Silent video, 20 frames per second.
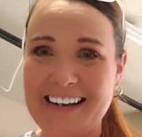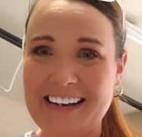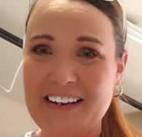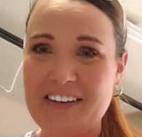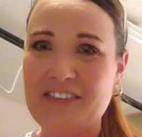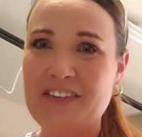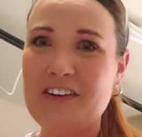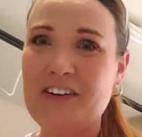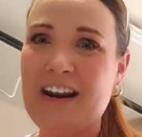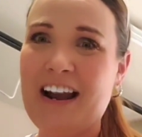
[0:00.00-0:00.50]

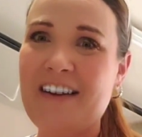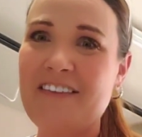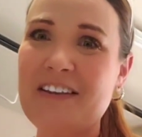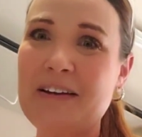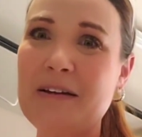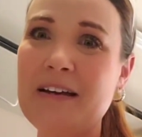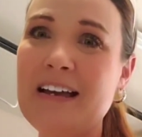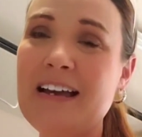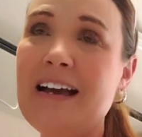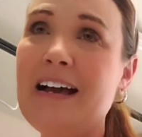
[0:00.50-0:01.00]
If you're
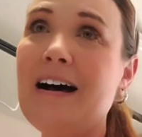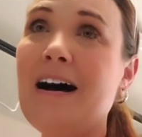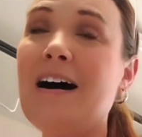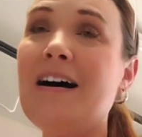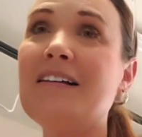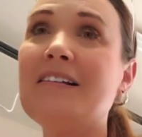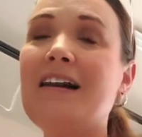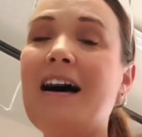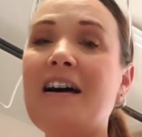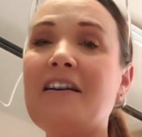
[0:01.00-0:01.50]
having
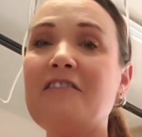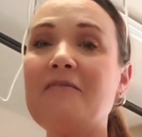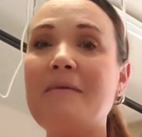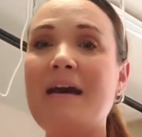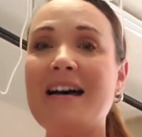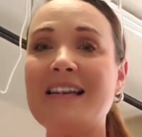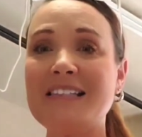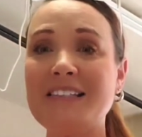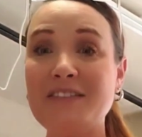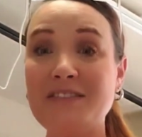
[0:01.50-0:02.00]
a lot of
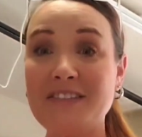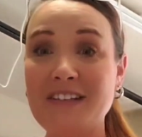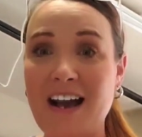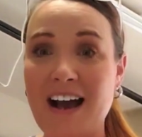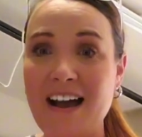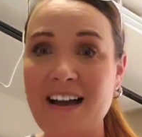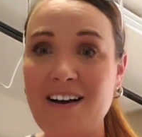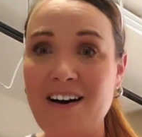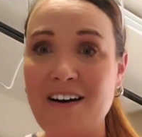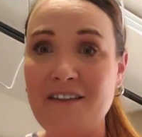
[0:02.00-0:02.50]
massive
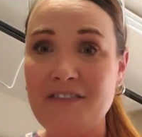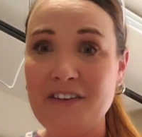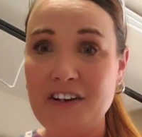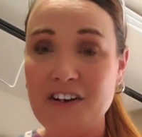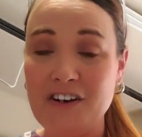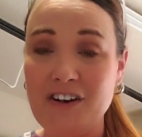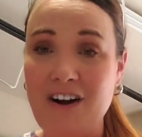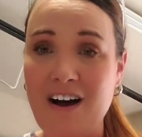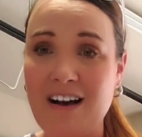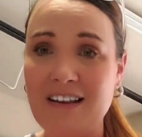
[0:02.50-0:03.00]
die-off in
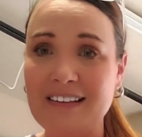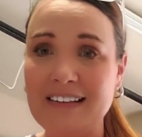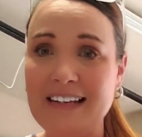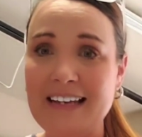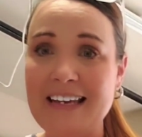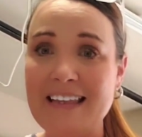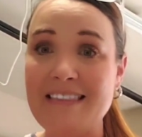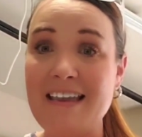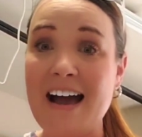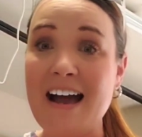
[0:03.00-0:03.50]
your
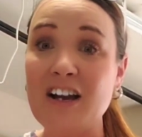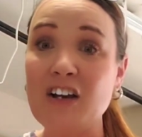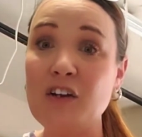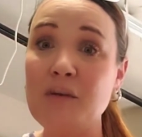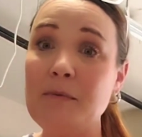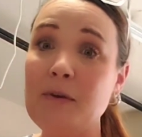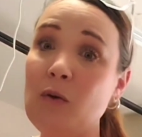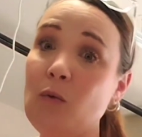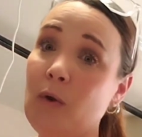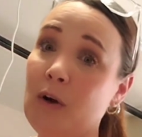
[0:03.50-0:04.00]
colony, that could
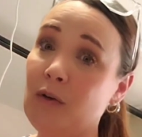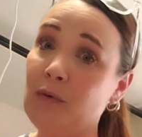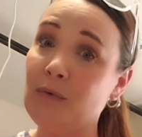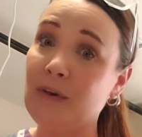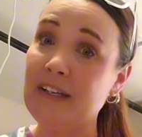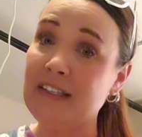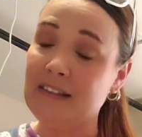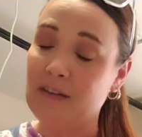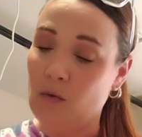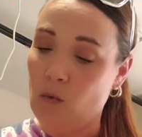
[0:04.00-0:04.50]
be one
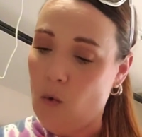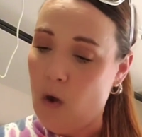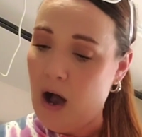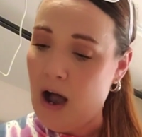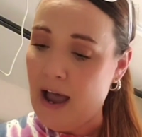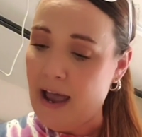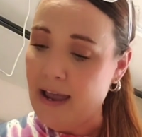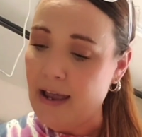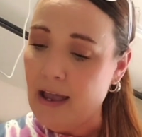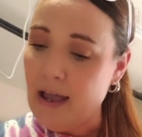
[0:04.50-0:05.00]
reason
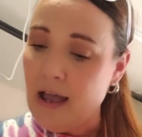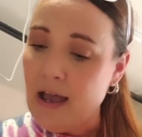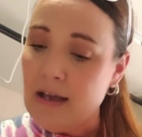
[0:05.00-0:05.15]
why.